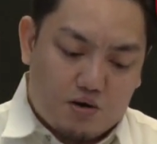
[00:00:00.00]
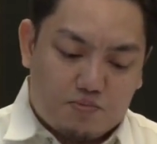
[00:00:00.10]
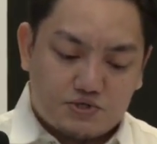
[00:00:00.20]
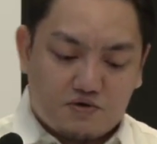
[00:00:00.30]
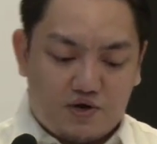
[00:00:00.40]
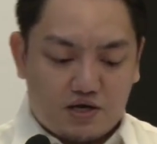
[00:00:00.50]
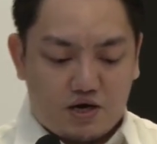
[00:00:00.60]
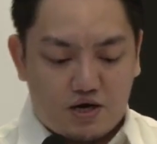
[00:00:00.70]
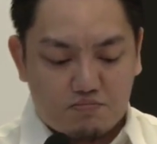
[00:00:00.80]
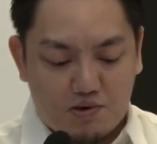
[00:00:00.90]
Percival
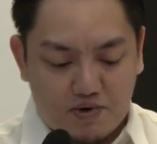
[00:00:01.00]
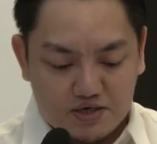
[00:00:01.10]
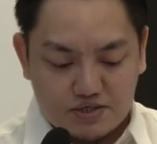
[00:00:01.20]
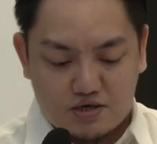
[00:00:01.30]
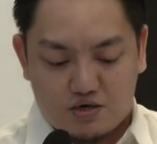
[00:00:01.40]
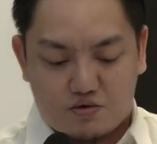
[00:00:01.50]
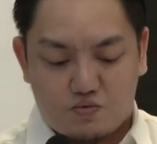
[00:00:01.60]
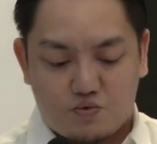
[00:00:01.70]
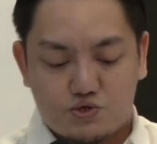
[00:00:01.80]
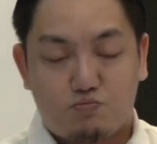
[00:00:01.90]
Caragbabasa
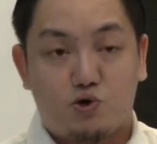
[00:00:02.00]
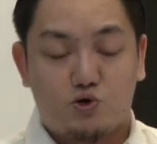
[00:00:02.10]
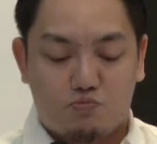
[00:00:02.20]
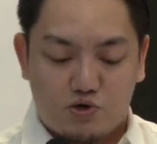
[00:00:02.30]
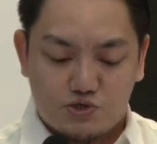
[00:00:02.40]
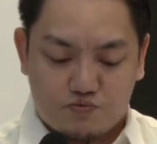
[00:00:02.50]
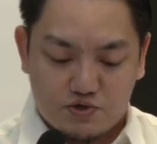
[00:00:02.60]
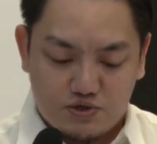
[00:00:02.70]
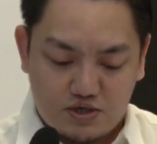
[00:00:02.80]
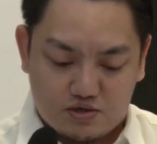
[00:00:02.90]
was born on March
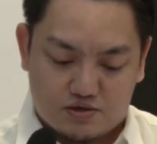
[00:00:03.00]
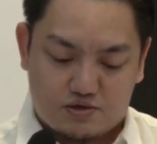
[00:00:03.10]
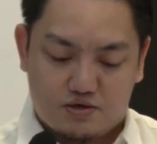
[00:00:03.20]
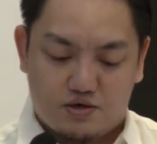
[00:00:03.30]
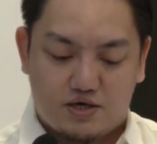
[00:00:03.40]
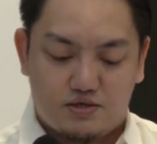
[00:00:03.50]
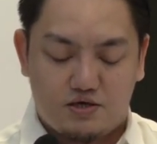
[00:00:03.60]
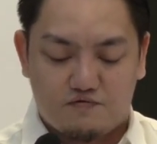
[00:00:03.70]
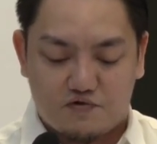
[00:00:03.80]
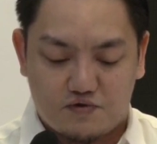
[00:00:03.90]
14,
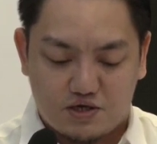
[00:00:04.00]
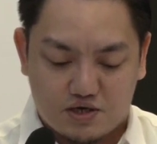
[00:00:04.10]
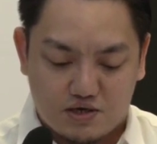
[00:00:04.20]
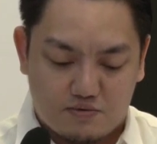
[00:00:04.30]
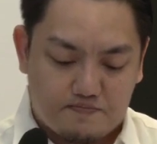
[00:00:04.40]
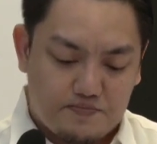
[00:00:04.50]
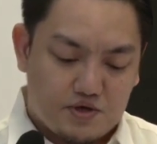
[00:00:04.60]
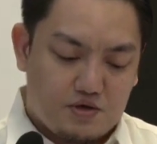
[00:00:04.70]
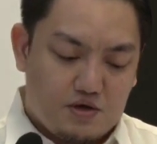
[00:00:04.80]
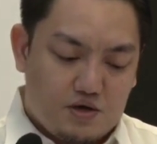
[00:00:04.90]
1959.
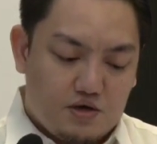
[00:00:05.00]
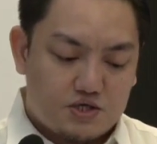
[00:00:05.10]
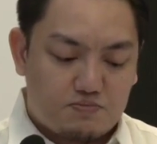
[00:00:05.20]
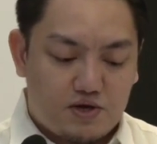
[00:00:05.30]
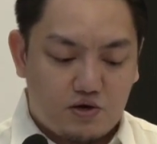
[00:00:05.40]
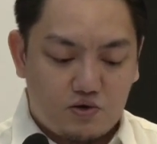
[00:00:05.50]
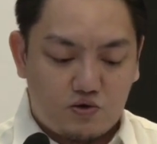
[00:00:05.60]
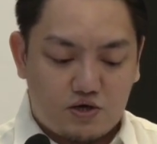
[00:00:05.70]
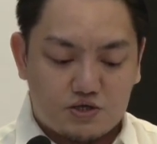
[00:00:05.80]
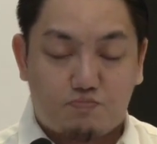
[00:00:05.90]
He is better
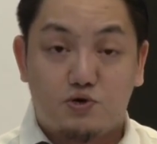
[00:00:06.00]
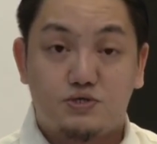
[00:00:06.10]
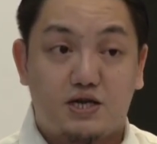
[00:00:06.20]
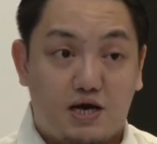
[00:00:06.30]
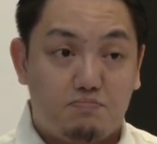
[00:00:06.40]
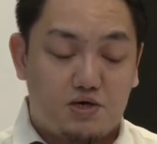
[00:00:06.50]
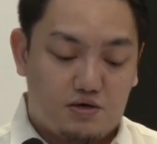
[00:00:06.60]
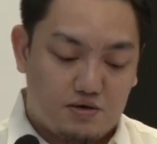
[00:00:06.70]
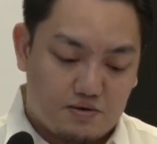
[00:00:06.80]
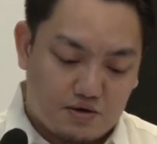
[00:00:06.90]
known as Percy Lapid.
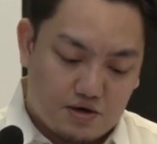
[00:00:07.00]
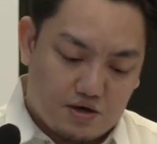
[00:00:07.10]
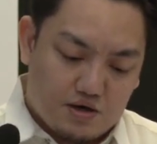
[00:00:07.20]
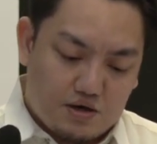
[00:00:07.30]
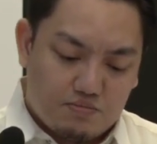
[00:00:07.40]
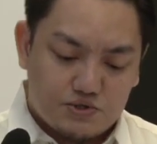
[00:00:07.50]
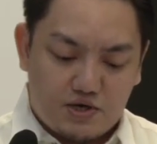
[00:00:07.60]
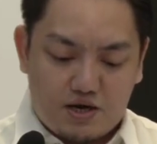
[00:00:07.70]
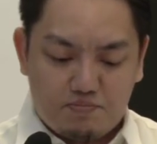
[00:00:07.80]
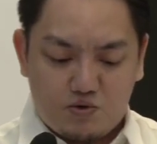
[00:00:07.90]
Mr.
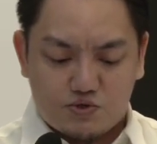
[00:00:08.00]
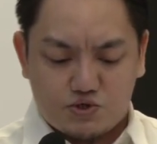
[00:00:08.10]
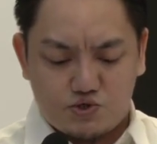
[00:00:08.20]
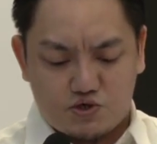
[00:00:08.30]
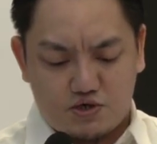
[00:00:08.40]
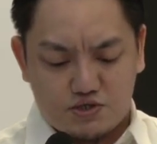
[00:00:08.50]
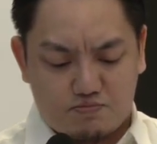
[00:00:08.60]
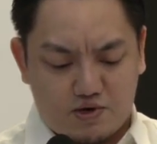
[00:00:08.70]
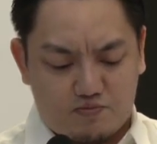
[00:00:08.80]
Lapid was a journalist by